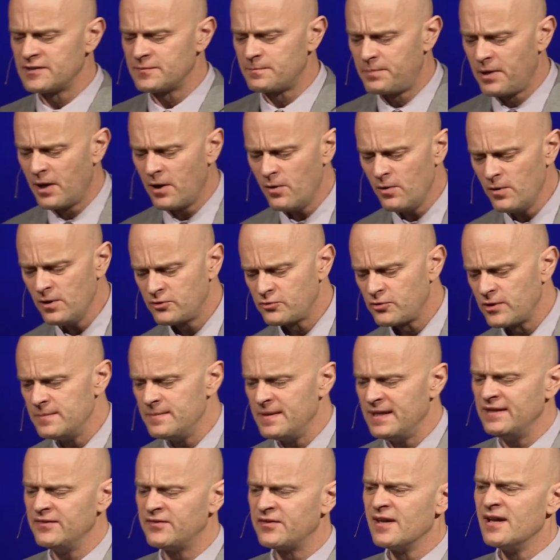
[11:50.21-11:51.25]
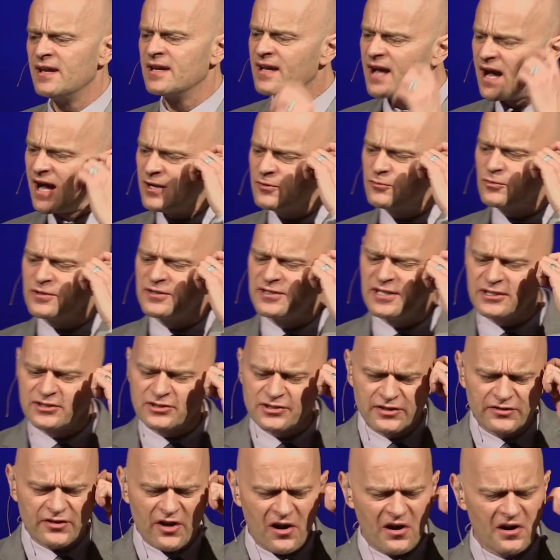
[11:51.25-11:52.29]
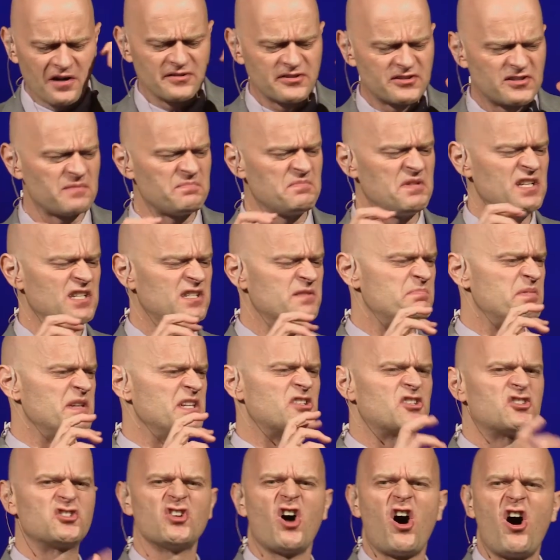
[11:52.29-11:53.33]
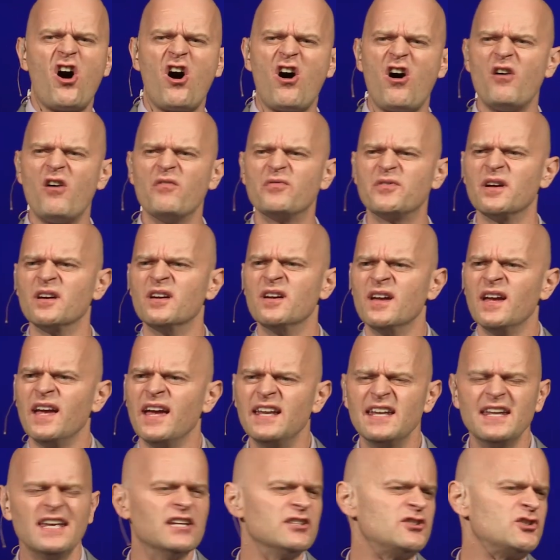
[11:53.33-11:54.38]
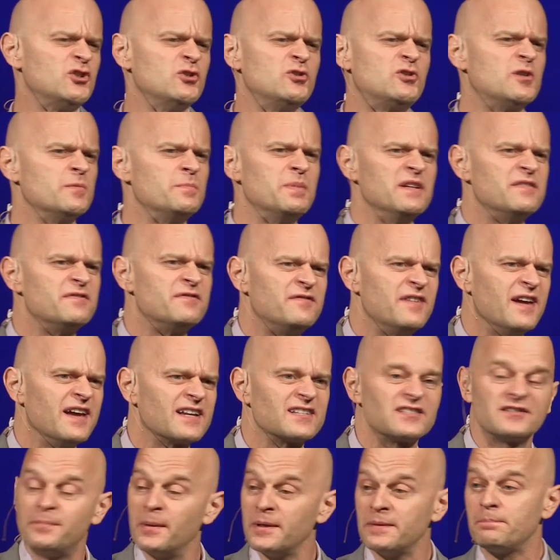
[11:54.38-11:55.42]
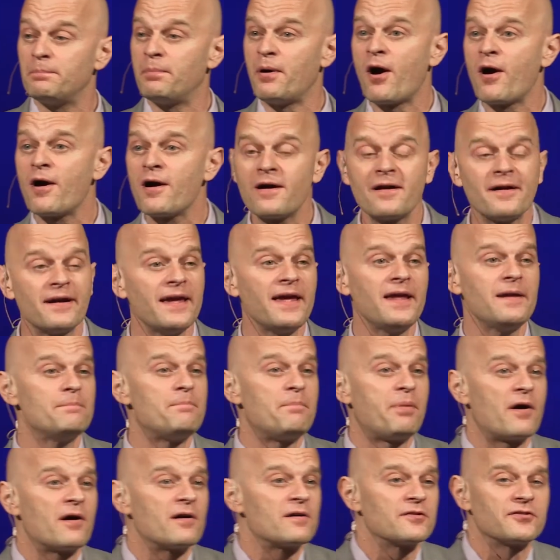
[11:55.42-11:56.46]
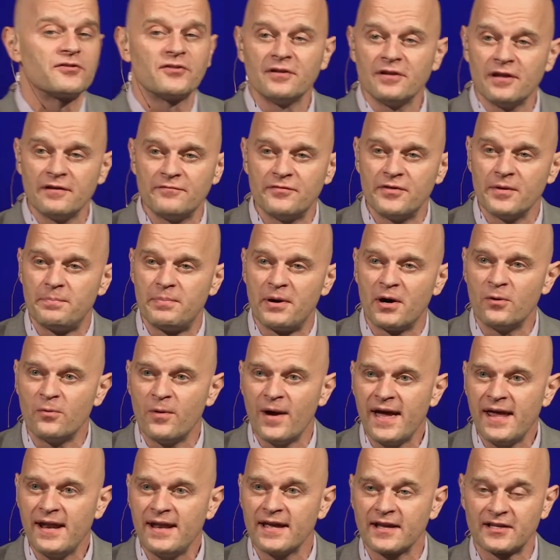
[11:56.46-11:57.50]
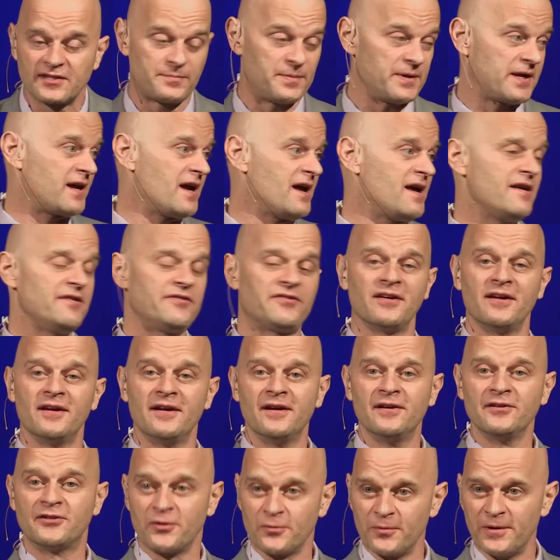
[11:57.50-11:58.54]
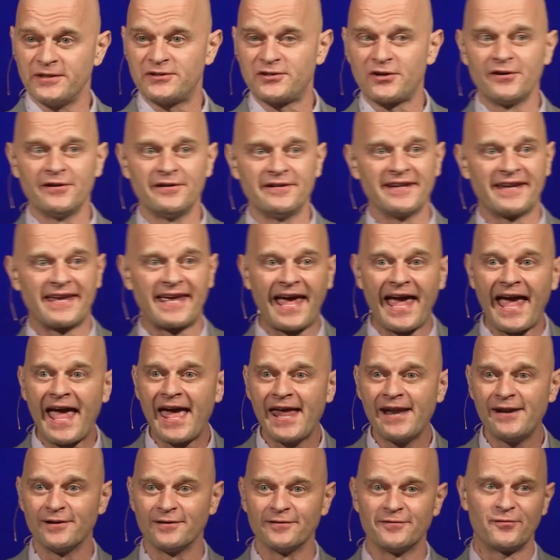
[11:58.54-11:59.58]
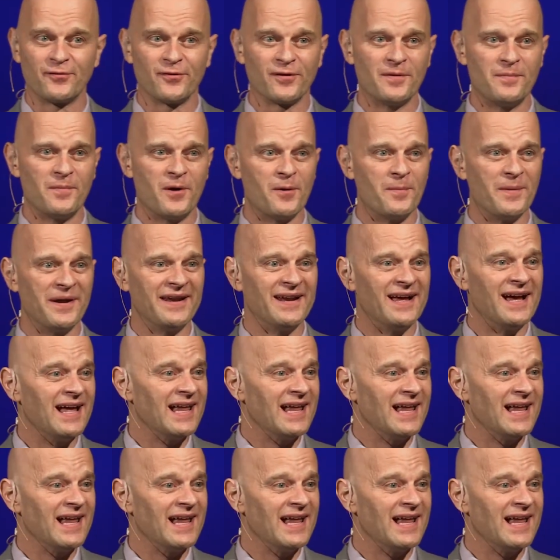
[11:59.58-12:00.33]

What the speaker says: as poetry means contradictions aren't something to be solved, an issue to be fixed, but part and parcel of the poetics, because, to return to candor for a moment,